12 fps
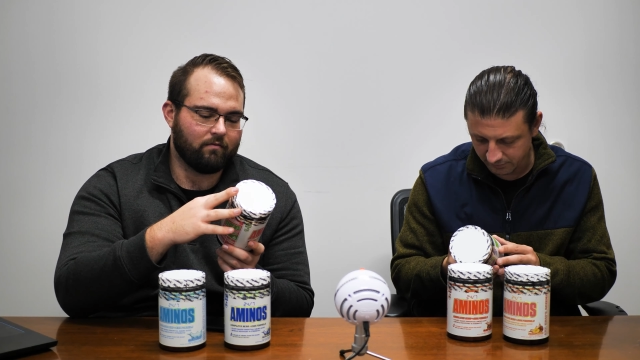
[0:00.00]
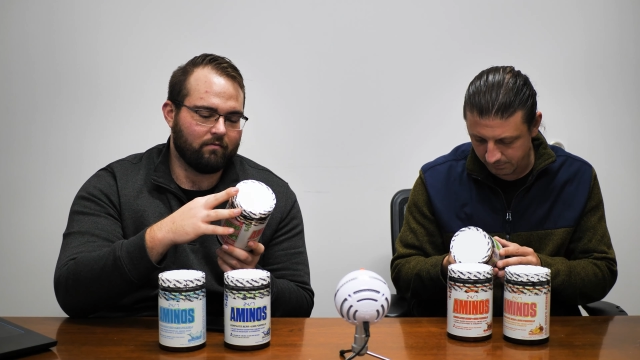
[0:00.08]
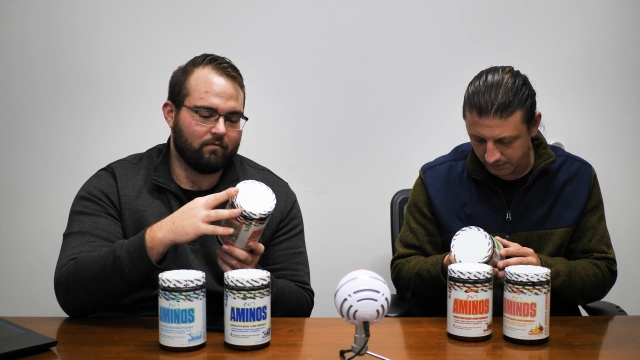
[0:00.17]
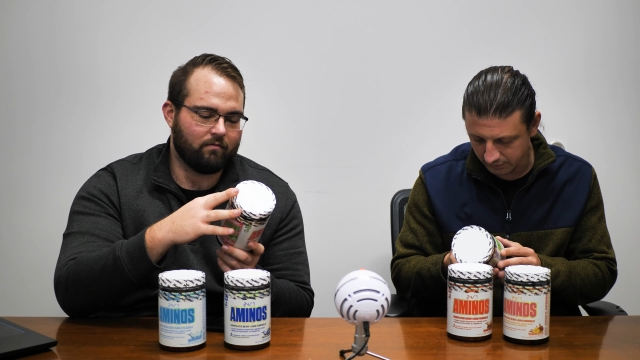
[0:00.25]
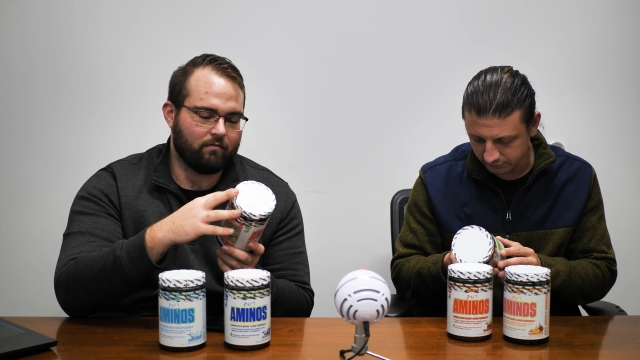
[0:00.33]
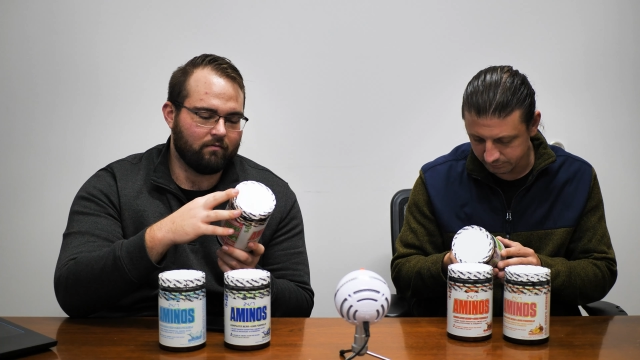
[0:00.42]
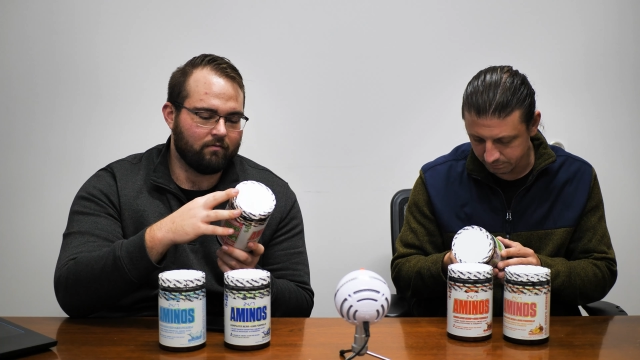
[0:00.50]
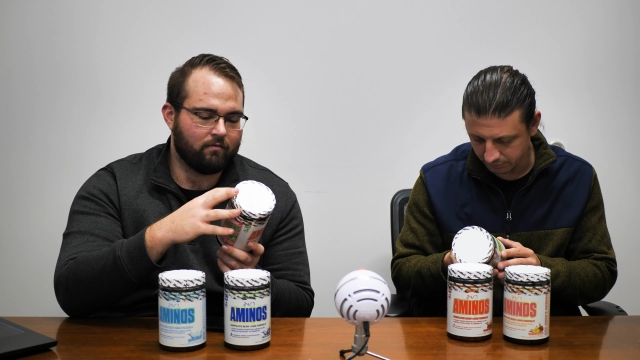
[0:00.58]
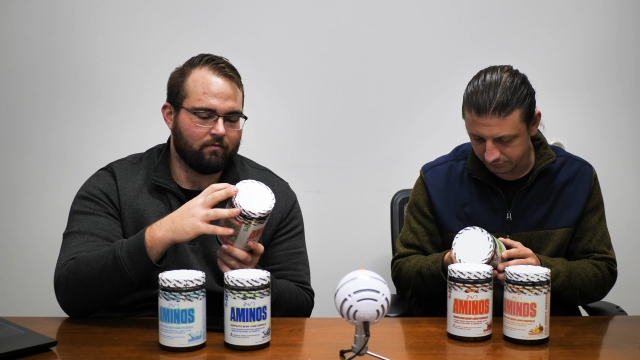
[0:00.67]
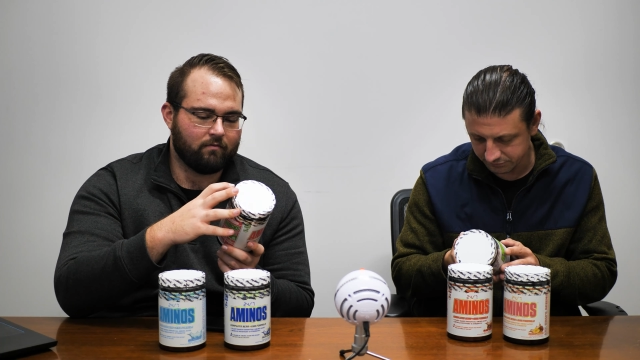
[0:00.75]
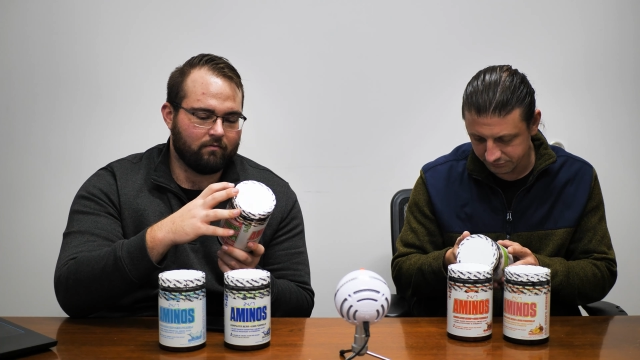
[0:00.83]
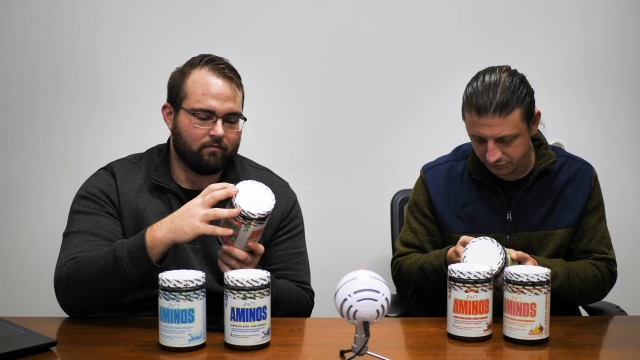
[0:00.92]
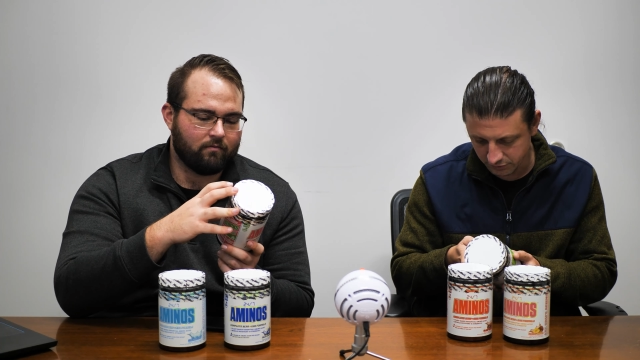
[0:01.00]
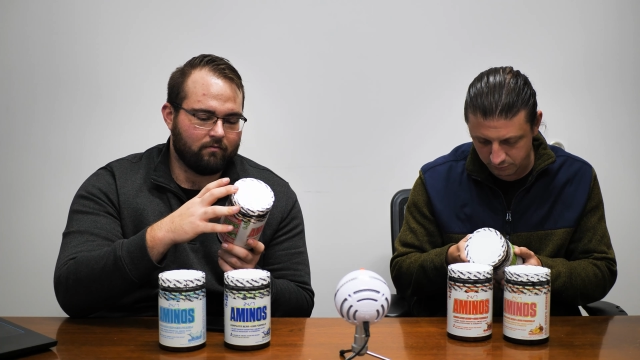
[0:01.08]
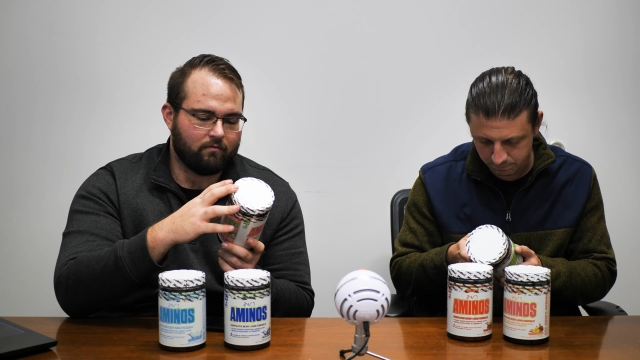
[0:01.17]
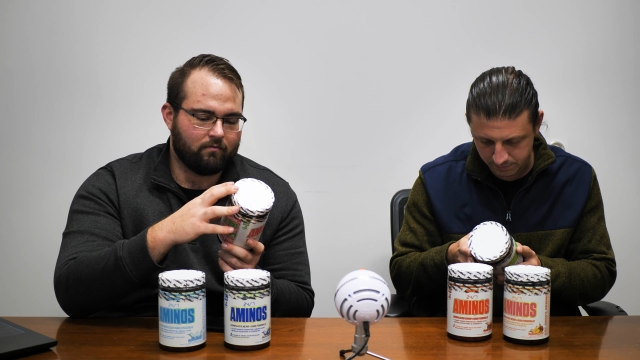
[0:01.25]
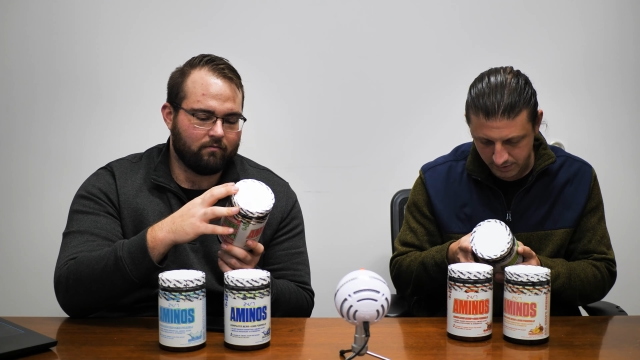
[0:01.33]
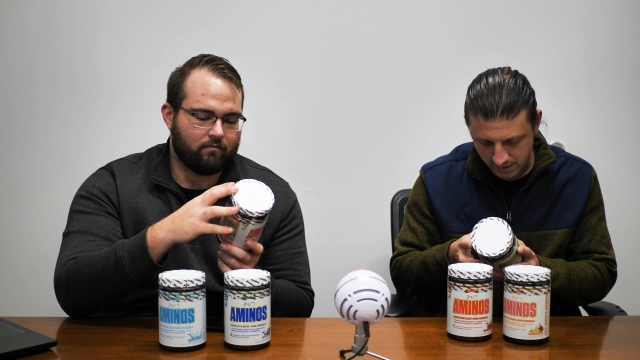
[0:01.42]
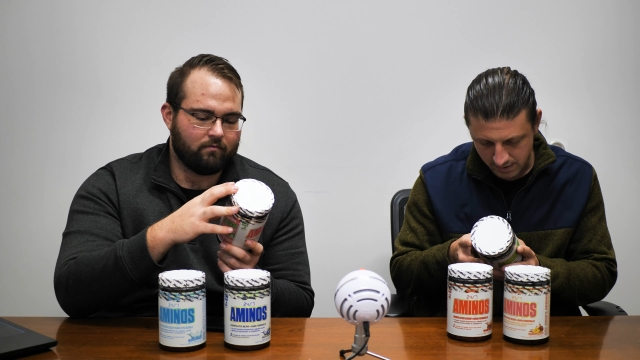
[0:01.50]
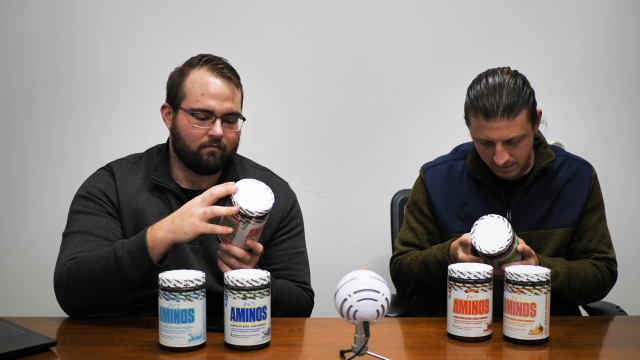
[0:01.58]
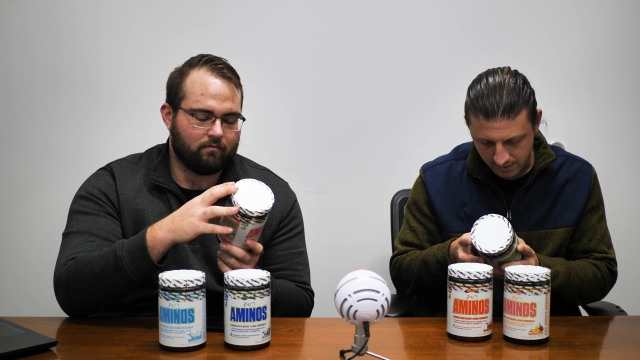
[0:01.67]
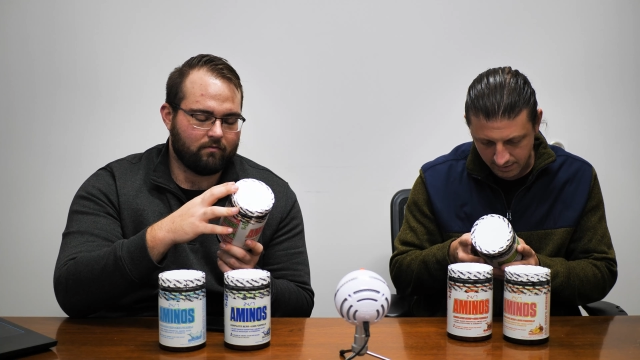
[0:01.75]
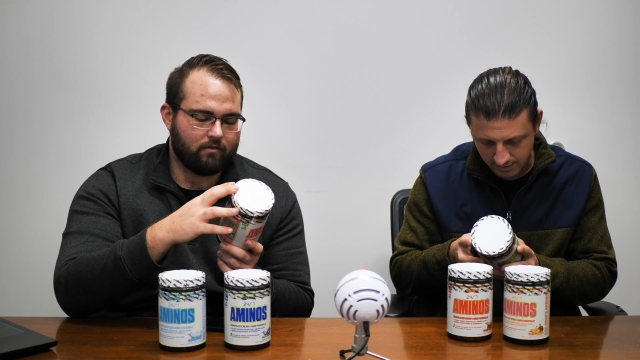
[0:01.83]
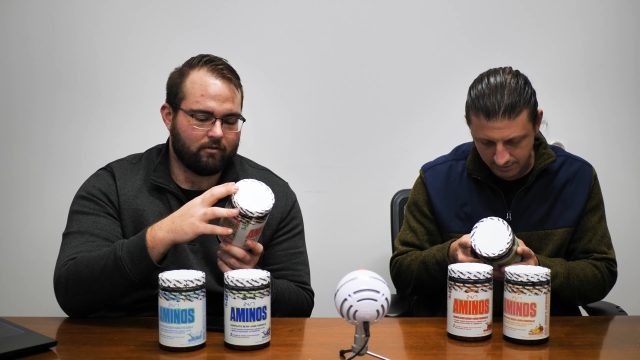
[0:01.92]
Speaker 1: of aminos per scoop.
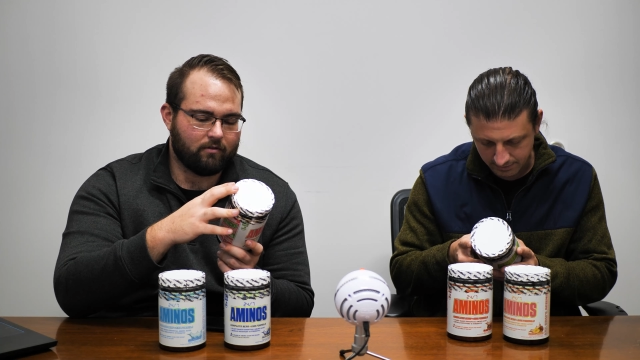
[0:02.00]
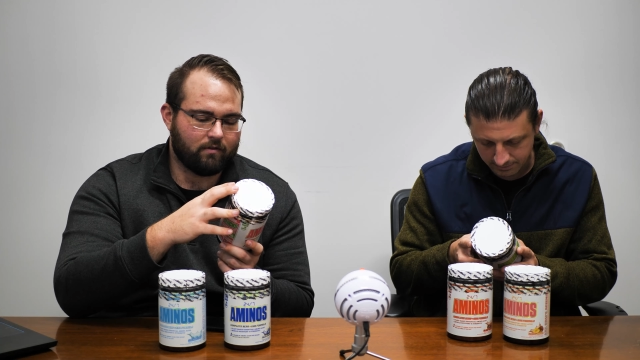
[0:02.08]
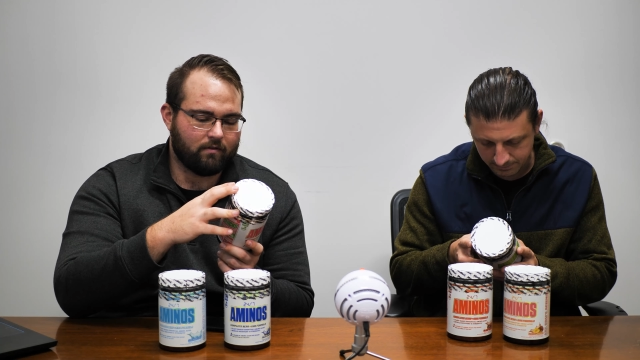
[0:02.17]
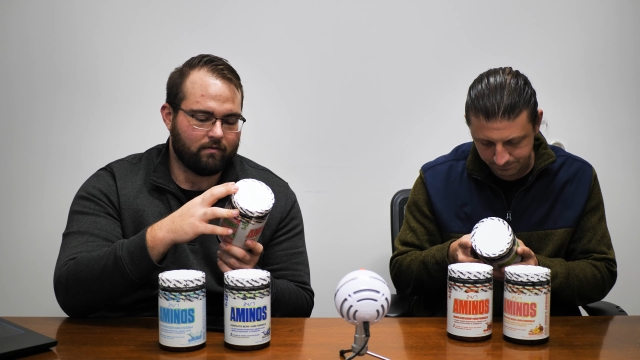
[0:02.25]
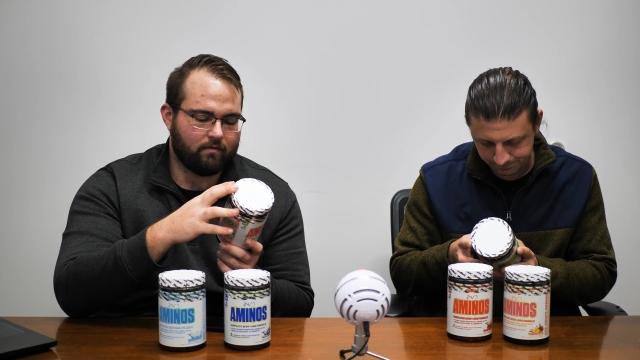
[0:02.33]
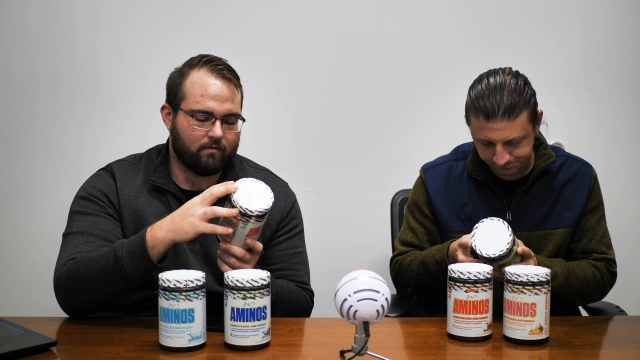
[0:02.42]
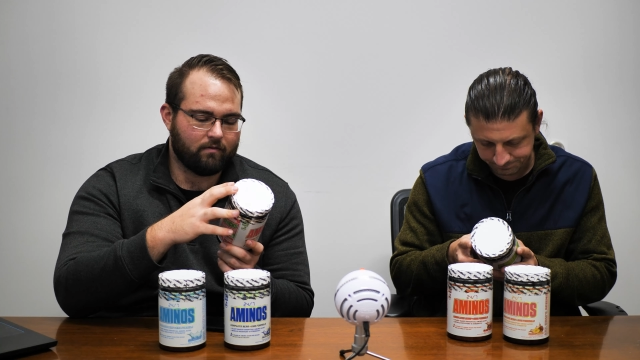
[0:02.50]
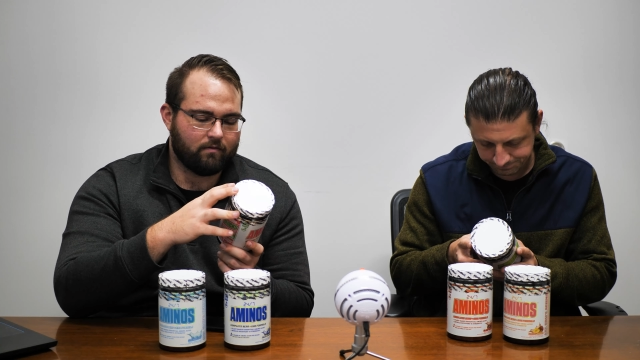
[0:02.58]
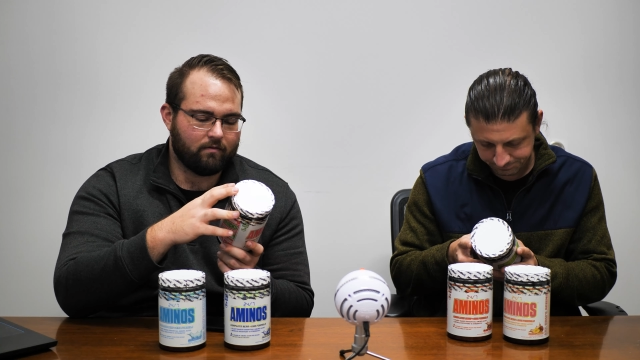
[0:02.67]
And